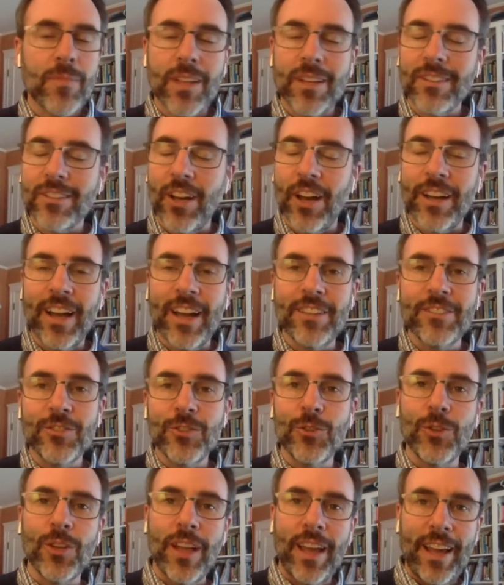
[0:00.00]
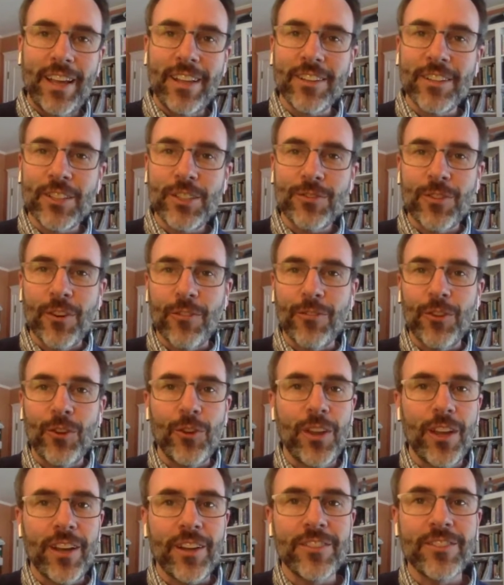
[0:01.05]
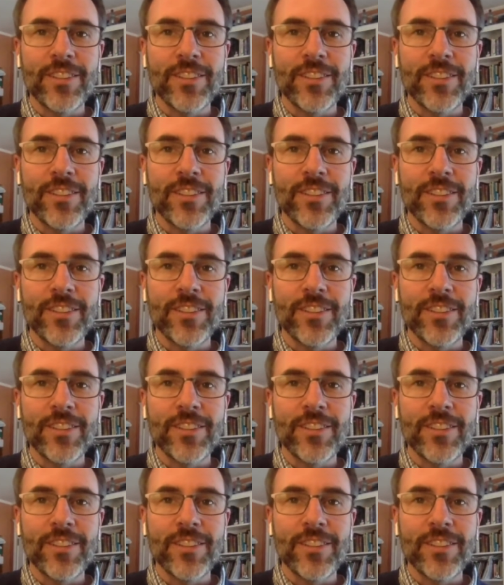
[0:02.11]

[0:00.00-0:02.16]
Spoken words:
Taught high school English for a few years